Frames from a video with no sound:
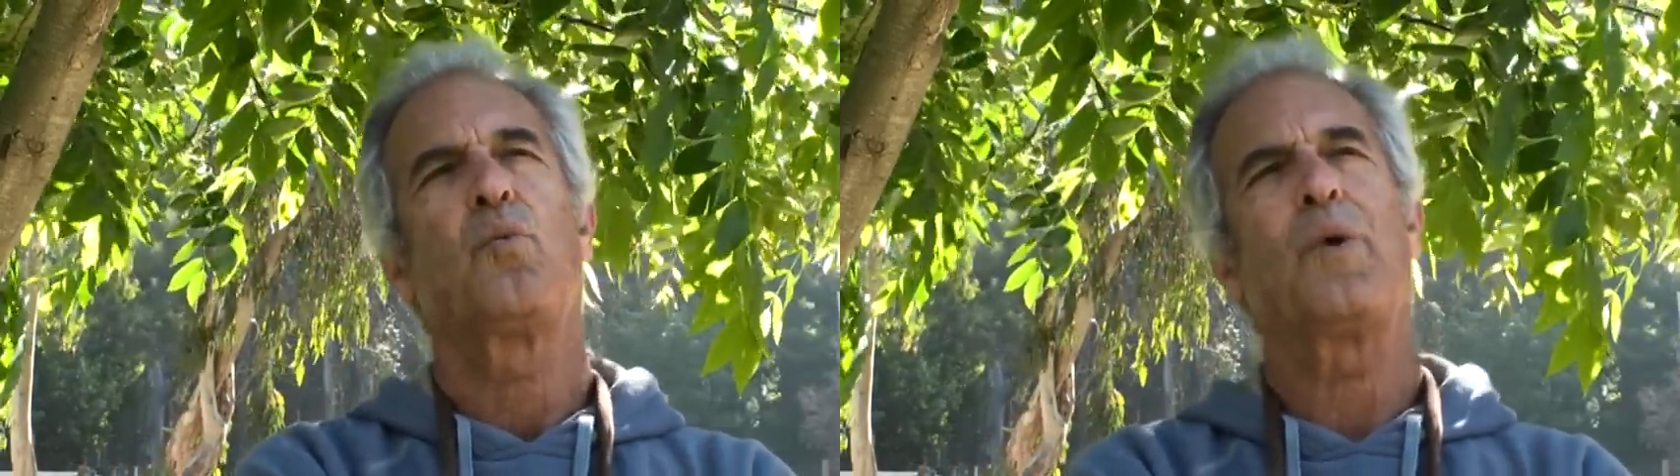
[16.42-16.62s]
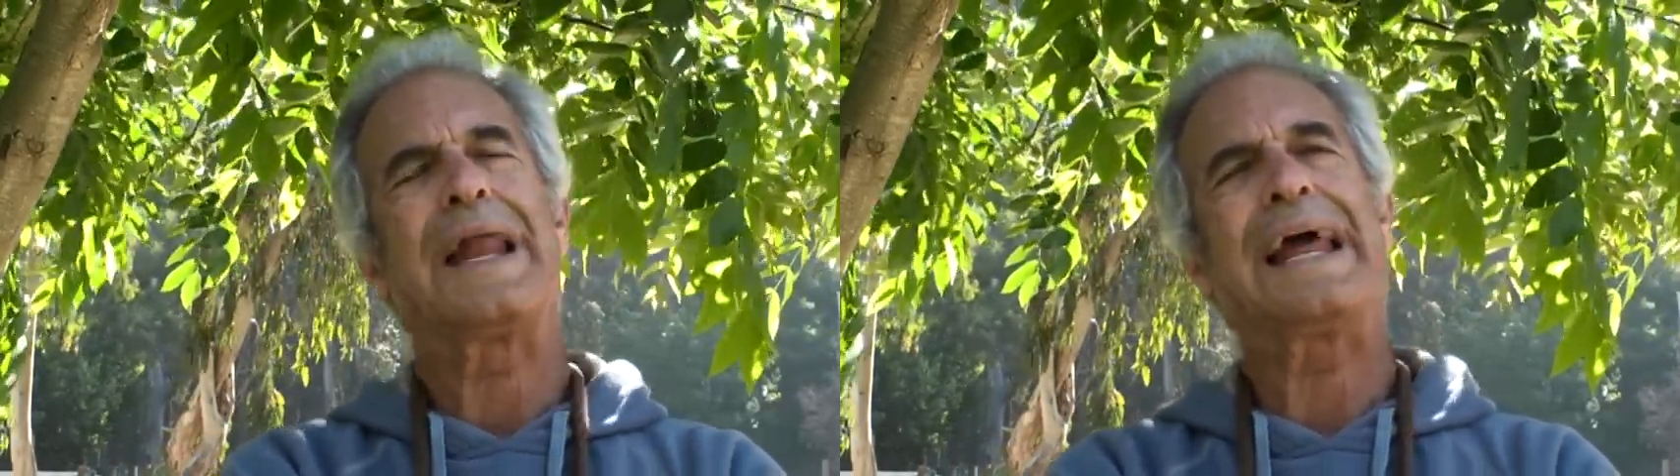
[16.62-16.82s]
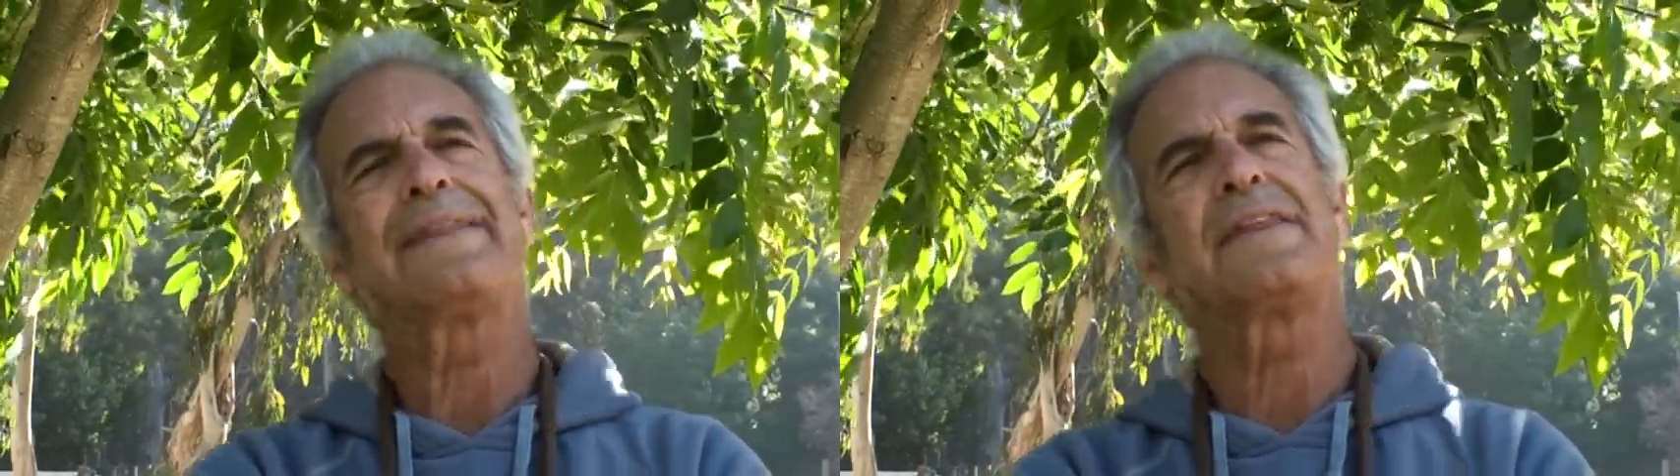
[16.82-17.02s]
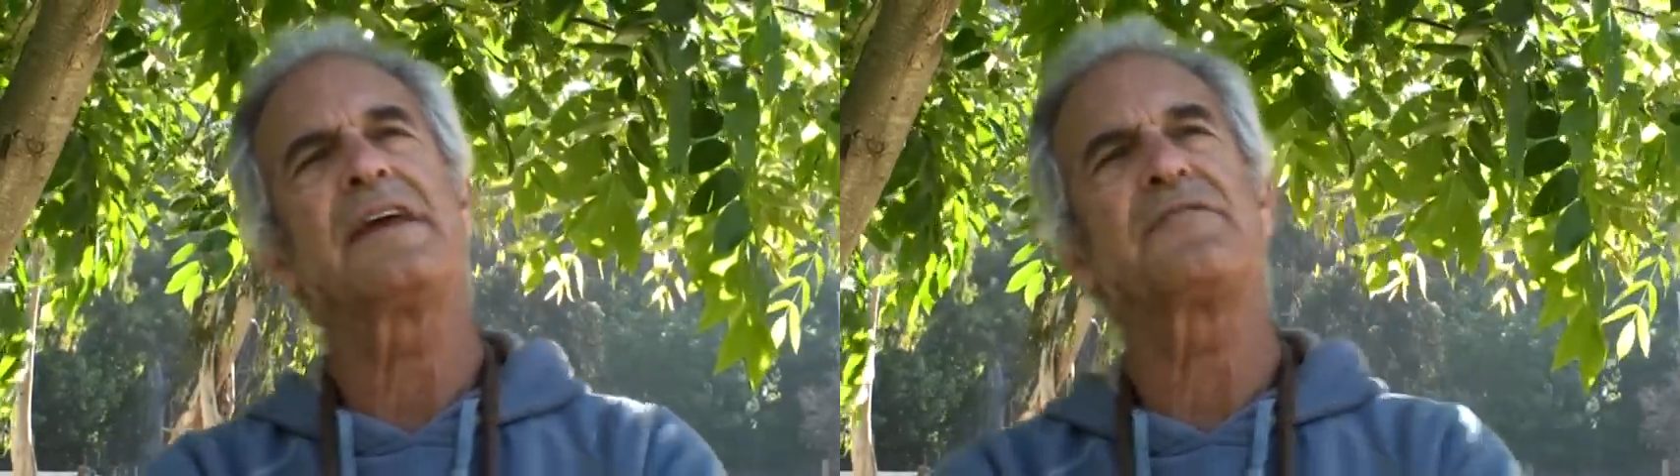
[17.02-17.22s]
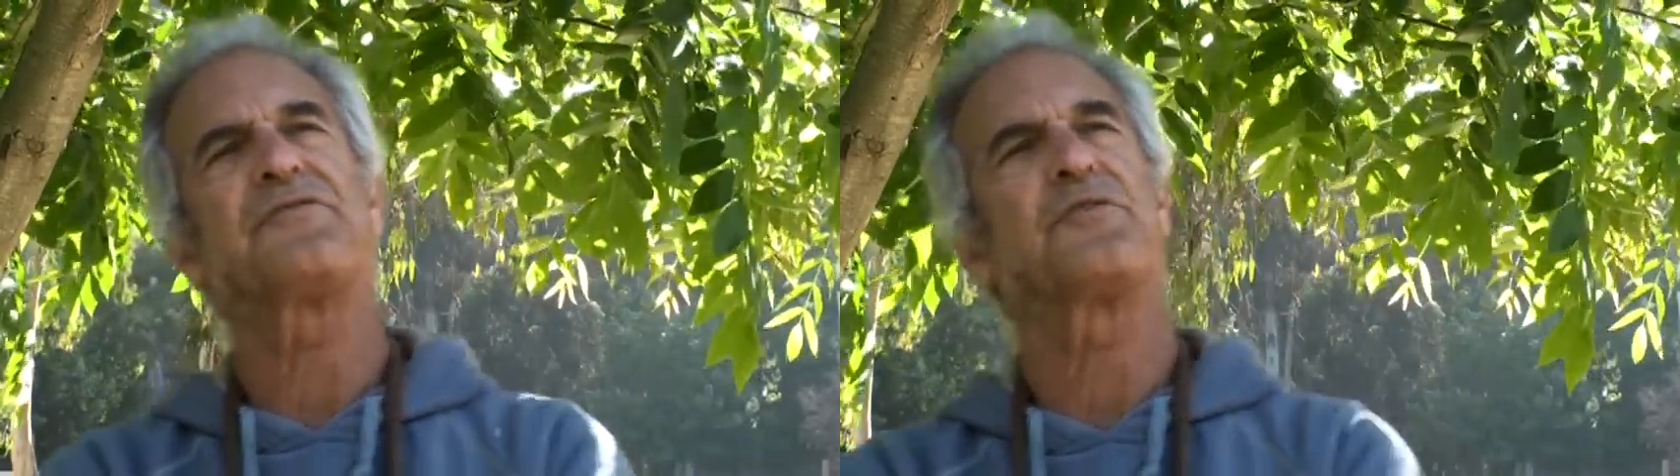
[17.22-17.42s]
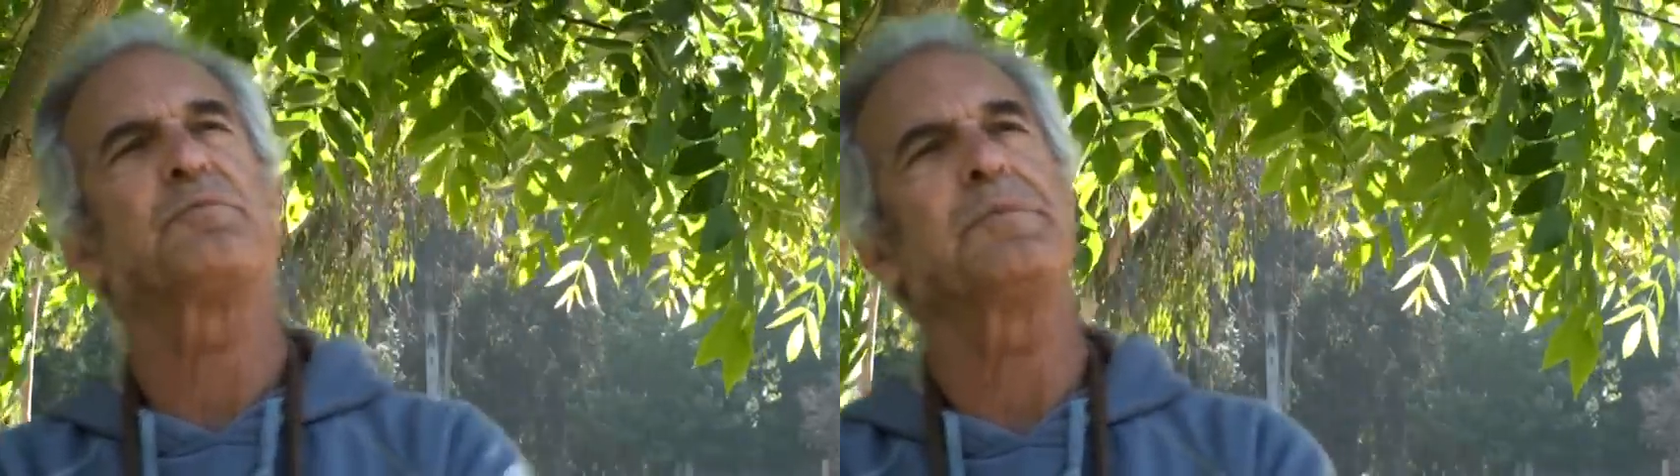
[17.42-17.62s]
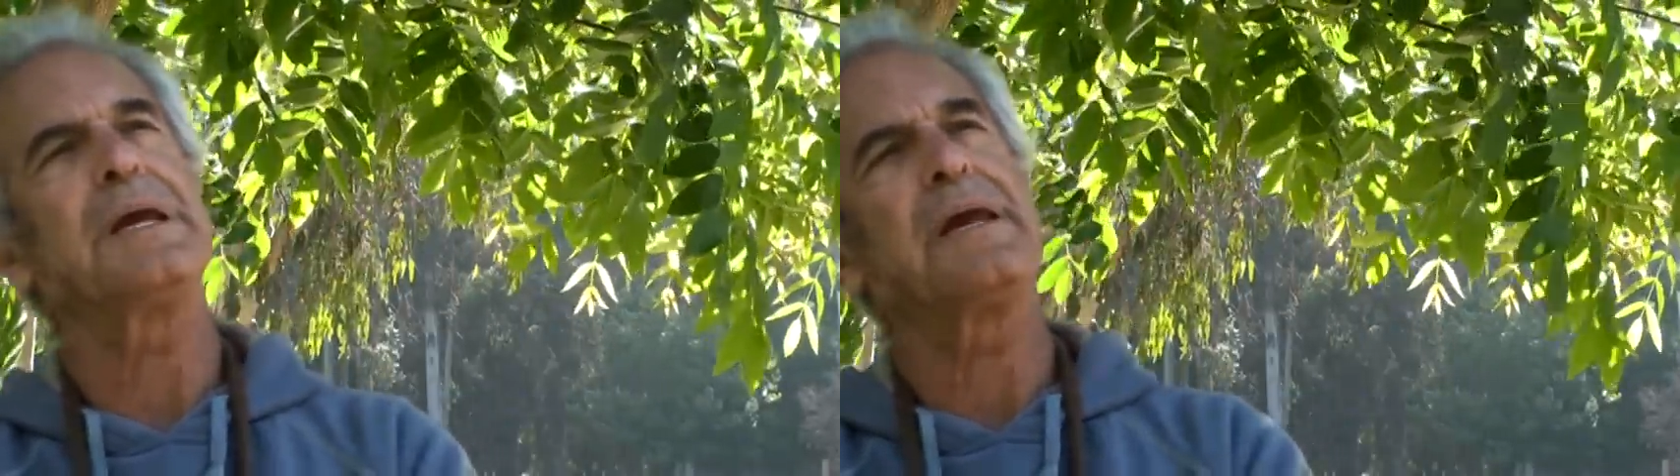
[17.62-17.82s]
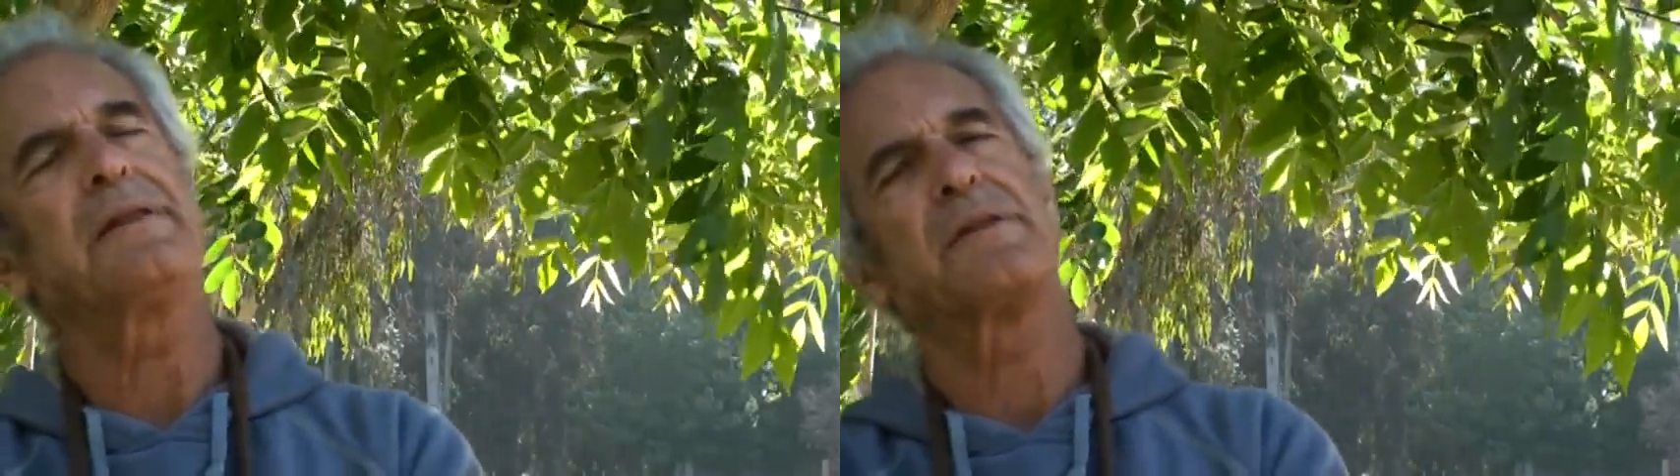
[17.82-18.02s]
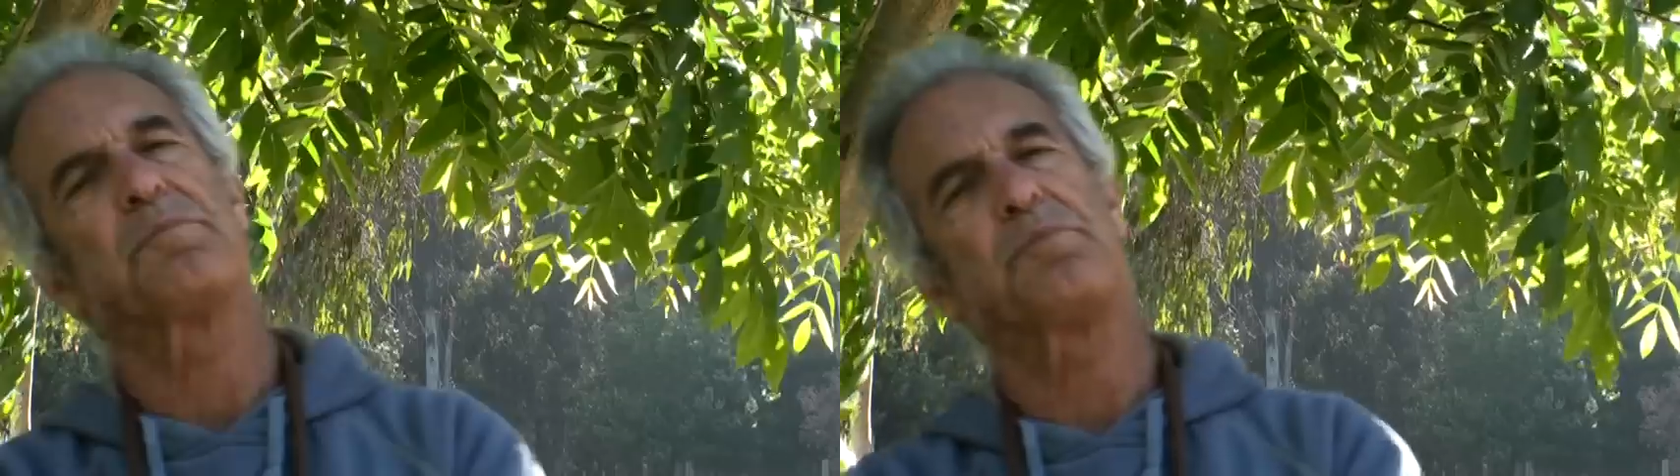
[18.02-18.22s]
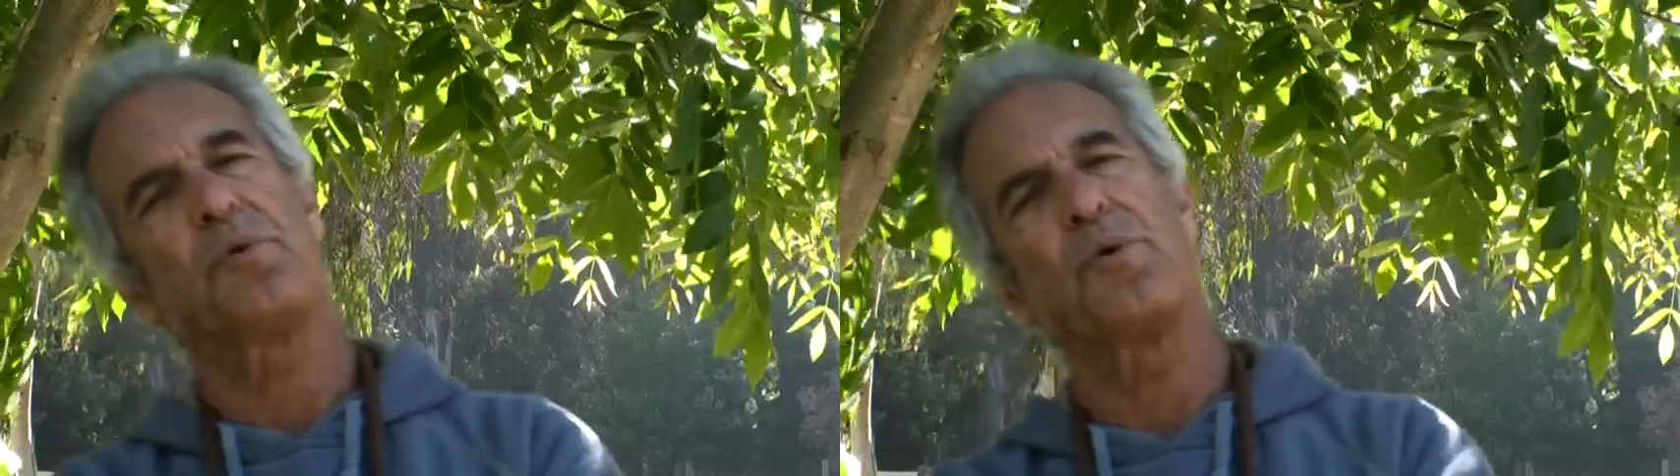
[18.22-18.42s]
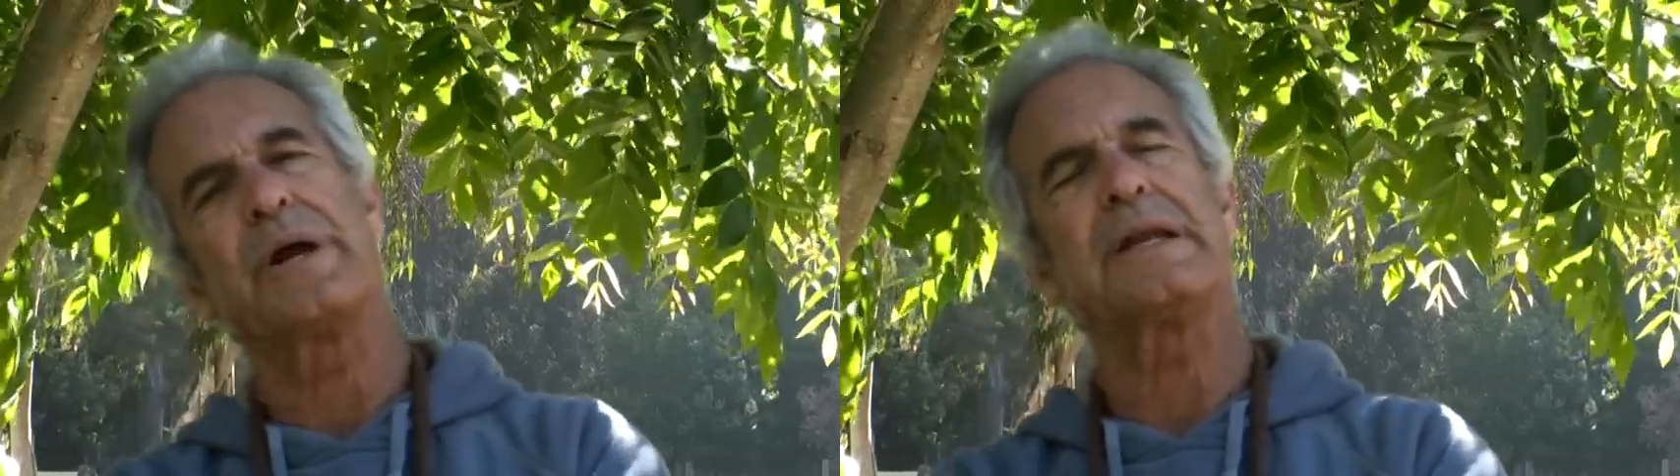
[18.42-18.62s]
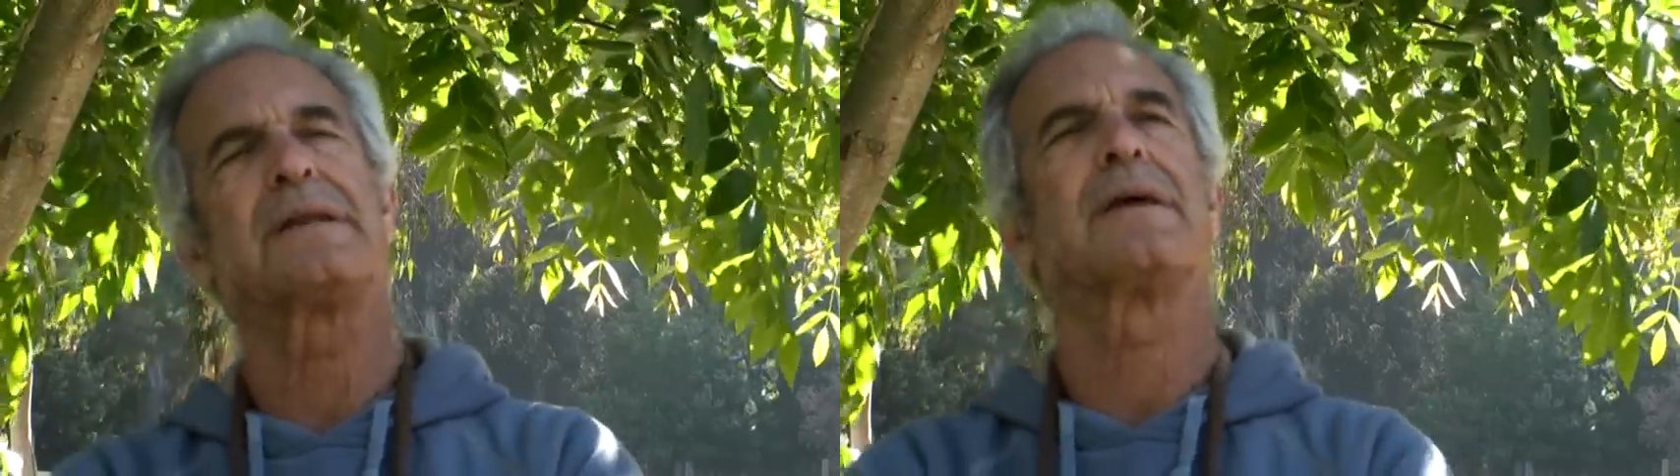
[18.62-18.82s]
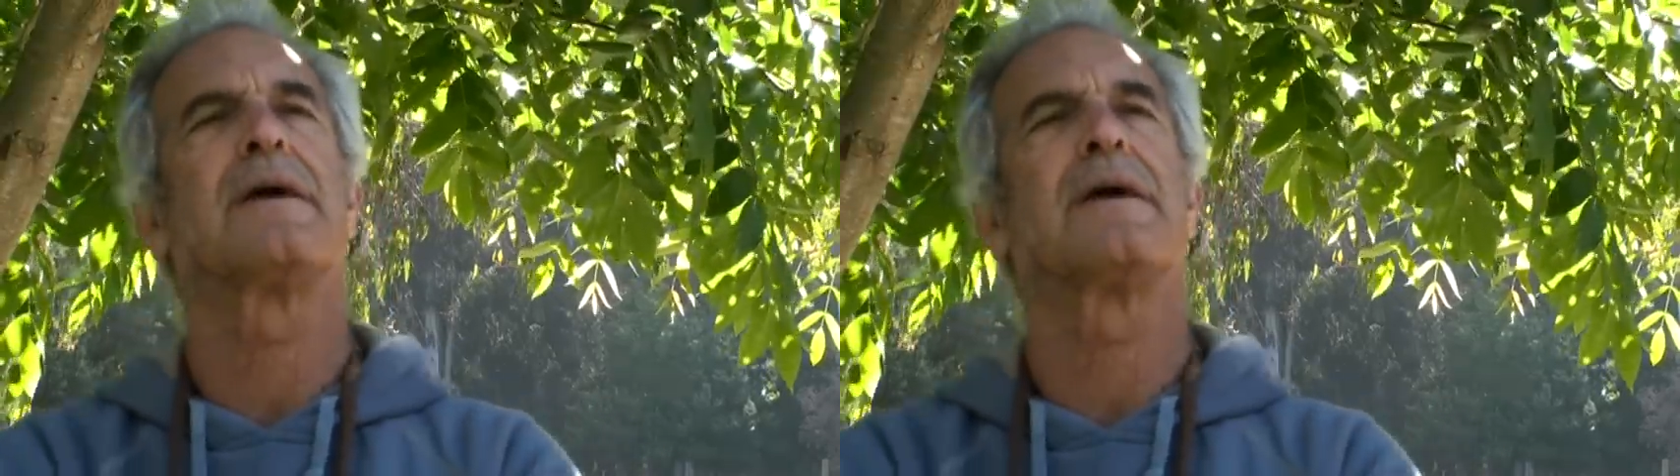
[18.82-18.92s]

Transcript: Well, I think for me the point